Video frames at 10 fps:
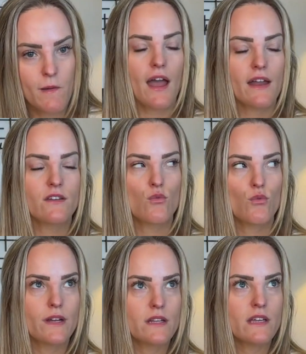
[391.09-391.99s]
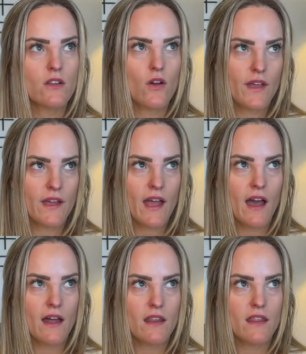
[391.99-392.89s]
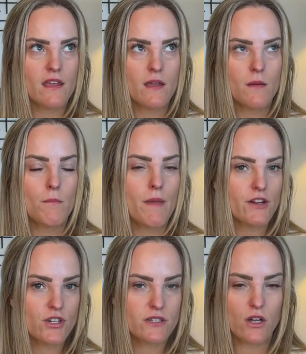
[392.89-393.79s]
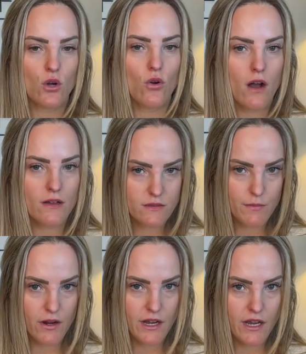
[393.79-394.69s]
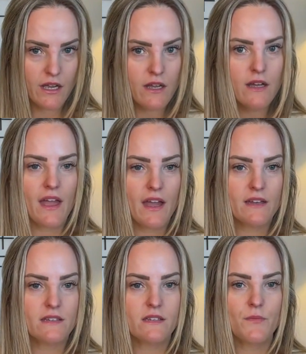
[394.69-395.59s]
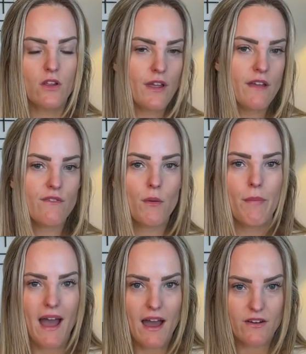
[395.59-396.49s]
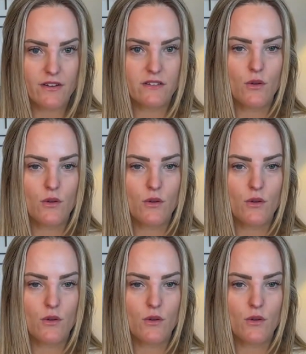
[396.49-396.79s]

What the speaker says: And really looking at the metrics across marketing and looking for patterns.